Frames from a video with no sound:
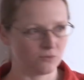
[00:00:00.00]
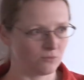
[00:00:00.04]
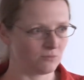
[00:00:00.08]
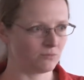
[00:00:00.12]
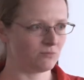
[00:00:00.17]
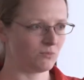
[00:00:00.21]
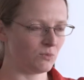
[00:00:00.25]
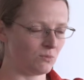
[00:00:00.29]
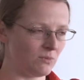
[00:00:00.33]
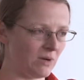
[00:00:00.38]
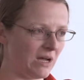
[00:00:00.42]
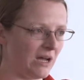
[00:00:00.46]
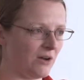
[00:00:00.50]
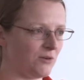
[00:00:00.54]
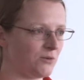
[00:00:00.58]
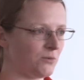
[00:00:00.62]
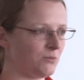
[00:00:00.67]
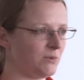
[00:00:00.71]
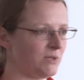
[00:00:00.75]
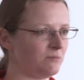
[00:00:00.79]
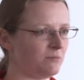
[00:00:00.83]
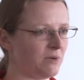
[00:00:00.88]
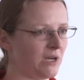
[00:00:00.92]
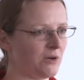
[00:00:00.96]
oh, how
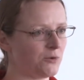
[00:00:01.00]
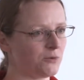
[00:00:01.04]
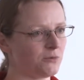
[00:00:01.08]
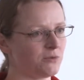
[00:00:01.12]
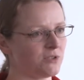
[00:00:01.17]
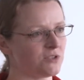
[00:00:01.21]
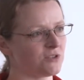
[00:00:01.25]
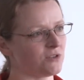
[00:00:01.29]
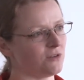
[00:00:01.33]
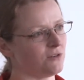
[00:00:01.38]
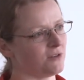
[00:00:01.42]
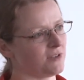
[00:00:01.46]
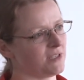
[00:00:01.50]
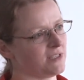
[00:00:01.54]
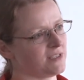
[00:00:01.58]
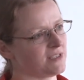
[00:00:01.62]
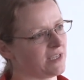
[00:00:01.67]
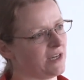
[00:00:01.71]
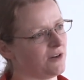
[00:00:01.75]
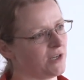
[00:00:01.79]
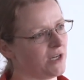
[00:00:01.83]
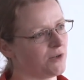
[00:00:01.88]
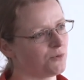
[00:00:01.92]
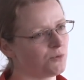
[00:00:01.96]
do we sort this
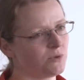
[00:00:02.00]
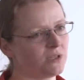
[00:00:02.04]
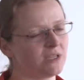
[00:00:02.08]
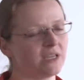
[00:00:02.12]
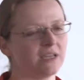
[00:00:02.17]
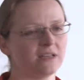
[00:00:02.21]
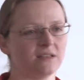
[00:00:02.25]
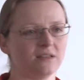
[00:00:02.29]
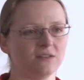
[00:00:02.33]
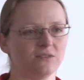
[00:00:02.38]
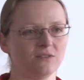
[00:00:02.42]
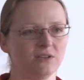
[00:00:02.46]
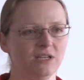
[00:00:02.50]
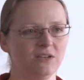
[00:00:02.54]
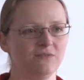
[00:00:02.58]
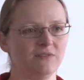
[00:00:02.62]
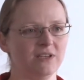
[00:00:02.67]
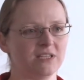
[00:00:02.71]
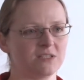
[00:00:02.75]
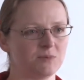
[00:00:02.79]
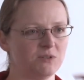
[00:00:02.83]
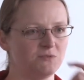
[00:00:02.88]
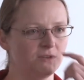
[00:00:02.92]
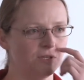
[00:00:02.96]
out? How do we get the
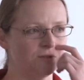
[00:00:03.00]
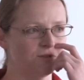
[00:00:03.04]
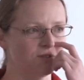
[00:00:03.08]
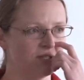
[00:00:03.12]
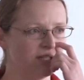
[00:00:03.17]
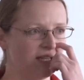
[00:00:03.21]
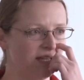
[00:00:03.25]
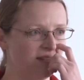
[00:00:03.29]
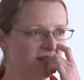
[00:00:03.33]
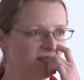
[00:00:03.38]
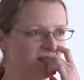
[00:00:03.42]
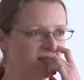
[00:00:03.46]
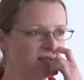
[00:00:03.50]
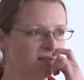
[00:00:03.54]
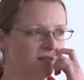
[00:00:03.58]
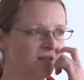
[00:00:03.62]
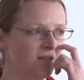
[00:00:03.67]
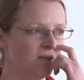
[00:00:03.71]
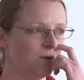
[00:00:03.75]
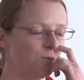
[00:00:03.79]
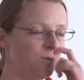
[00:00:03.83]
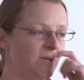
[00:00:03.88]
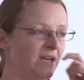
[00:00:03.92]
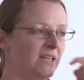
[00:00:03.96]
investment round together?
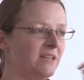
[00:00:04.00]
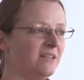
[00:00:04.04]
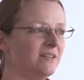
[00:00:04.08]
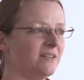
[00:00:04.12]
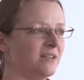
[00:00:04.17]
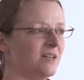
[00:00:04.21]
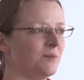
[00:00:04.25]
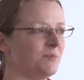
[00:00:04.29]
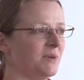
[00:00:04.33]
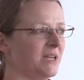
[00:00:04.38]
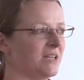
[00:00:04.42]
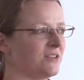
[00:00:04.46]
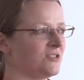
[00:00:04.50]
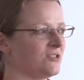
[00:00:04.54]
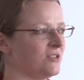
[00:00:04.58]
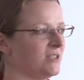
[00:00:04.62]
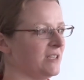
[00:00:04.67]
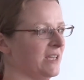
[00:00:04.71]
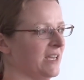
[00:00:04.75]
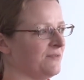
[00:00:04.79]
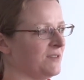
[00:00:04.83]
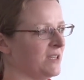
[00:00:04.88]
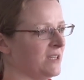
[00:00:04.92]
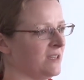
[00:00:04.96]
We ended up
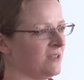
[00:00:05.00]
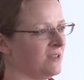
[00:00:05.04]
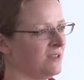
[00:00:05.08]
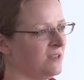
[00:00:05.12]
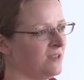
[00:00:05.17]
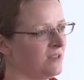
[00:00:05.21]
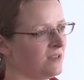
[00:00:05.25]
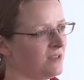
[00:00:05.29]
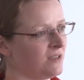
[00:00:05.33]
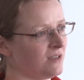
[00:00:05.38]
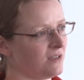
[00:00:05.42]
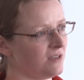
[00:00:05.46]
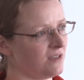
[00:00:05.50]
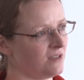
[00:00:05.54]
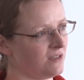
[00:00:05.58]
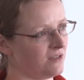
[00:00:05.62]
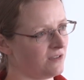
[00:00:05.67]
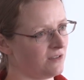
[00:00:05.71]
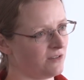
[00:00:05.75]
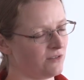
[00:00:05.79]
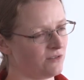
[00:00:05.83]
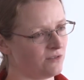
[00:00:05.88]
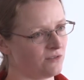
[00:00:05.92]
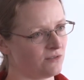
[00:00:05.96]
actually having
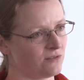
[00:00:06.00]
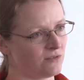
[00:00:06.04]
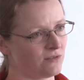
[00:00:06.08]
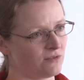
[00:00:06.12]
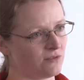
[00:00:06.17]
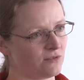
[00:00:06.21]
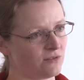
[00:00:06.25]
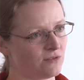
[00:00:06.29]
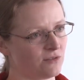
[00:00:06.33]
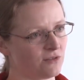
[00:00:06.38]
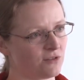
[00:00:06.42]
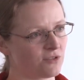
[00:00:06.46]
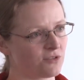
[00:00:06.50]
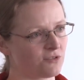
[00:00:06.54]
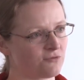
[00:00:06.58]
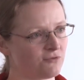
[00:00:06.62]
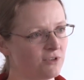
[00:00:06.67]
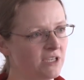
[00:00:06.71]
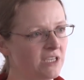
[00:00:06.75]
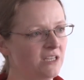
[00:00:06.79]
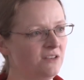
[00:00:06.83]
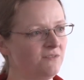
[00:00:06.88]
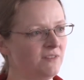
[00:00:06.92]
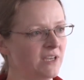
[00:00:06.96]

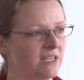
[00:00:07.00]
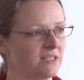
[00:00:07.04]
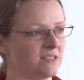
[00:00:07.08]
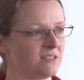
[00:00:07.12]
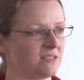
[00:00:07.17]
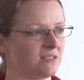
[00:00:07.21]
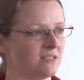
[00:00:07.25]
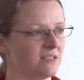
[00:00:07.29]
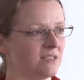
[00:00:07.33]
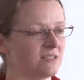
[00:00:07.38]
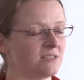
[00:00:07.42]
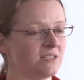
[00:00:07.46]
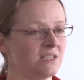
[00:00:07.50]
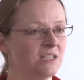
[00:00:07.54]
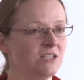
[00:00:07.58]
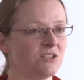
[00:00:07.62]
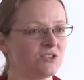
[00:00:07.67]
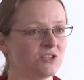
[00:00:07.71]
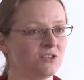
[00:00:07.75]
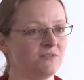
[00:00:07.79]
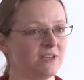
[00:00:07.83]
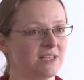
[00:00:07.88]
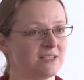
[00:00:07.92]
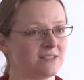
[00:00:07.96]
3 investors,
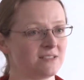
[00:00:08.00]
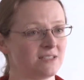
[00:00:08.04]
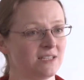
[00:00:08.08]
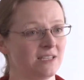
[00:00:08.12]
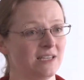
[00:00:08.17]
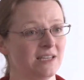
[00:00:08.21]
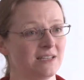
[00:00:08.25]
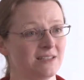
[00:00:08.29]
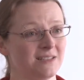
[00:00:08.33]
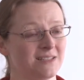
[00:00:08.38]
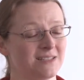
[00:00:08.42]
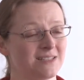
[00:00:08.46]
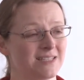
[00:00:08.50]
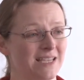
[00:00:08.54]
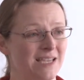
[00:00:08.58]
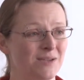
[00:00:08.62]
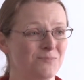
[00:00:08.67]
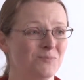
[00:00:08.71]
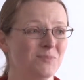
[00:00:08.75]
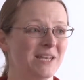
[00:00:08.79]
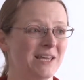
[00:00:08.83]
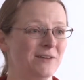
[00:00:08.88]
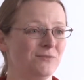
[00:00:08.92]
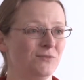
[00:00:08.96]
each investing at the
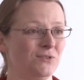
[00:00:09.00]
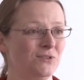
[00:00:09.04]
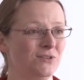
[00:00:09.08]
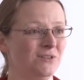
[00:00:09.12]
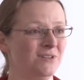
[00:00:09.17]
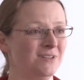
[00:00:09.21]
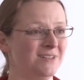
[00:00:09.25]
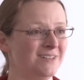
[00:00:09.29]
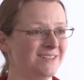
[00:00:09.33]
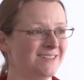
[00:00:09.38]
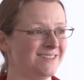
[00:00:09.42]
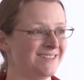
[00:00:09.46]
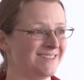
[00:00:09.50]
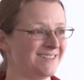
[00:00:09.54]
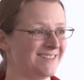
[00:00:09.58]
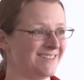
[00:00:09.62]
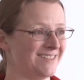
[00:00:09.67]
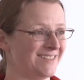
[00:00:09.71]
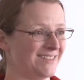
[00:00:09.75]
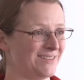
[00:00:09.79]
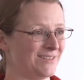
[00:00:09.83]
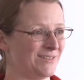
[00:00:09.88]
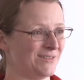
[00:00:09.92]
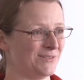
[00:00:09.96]
same level
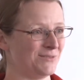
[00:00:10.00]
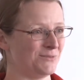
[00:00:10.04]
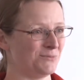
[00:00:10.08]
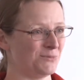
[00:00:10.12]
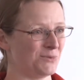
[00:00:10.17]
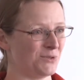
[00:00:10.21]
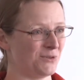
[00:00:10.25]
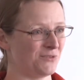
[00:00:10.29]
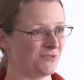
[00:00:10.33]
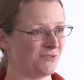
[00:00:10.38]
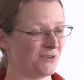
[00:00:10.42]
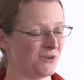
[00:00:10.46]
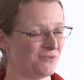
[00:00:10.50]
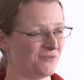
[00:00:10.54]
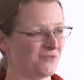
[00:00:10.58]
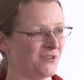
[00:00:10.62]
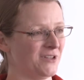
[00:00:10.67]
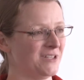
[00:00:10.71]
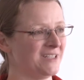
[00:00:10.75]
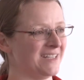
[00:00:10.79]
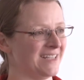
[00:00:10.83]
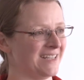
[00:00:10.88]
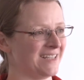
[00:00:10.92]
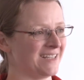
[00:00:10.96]
of
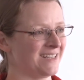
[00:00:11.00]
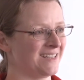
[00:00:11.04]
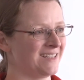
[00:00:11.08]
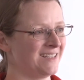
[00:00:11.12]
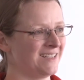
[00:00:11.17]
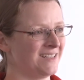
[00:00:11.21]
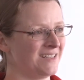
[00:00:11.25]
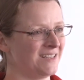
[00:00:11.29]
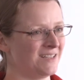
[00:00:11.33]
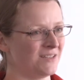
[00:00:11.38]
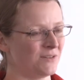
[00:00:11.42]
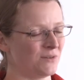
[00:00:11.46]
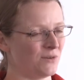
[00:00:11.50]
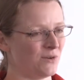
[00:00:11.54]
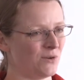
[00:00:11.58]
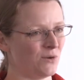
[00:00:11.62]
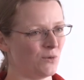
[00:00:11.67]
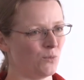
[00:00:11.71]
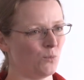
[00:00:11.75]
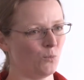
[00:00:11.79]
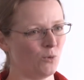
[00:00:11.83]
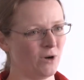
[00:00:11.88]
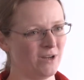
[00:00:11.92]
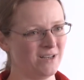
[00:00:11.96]
funding,
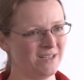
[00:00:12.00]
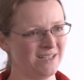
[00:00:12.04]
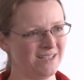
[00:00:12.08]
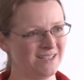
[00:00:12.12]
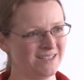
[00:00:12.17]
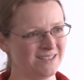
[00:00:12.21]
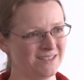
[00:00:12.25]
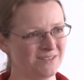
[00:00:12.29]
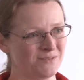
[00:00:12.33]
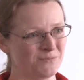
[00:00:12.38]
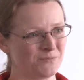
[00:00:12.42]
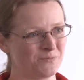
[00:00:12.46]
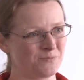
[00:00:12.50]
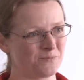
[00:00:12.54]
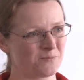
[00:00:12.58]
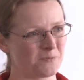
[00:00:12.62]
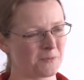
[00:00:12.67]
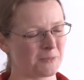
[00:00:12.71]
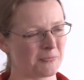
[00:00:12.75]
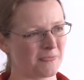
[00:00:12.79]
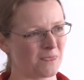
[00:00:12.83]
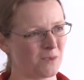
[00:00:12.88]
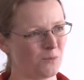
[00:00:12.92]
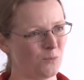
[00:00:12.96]
one
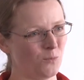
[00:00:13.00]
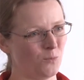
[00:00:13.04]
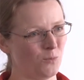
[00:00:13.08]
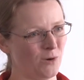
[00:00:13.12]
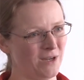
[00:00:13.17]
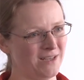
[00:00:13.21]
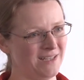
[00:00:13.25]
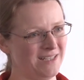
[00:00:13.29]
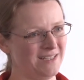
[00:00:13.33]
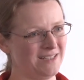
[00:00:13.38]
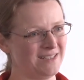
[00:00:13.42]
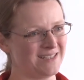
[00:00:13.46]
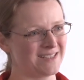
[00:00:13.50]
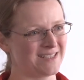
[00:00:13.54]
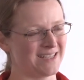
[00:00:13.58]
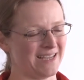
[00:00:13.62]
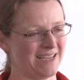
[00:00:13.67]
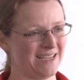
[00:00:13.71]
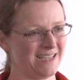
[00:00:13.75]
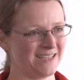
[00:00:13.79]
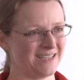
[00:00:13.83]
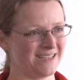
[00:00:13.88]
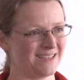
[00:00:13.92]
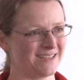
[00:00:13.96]
in
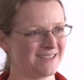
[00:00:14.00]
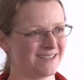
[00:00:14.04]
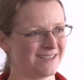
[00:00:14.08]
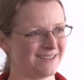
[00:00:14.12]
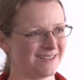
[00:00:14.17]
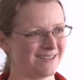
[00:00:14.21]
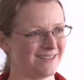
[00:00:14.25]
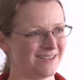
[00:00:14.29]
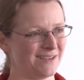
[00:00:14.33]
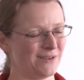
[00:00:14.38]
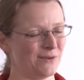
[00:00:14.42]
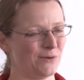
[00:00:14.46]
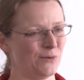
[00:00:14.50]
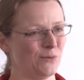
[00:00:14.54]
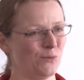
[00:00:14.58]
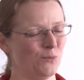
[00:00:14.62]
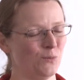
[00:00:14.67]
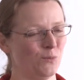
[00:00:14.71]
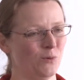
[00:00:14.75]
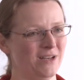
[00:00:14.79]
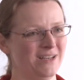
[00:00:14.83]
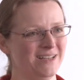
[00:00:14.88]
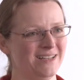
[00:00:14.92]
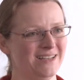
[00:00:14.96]
tech,
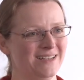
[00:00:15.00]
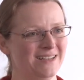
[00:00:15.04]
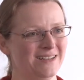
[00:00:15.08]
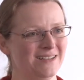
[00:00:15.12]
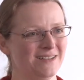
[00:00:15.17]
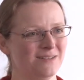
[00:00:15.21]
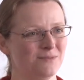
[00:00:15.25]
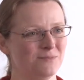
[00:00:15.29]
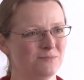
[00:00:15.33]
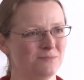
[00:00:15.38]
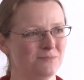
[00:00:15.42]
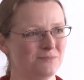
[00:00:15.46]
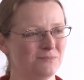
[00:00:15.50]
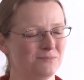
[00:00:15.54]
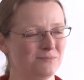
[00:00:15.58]
one in,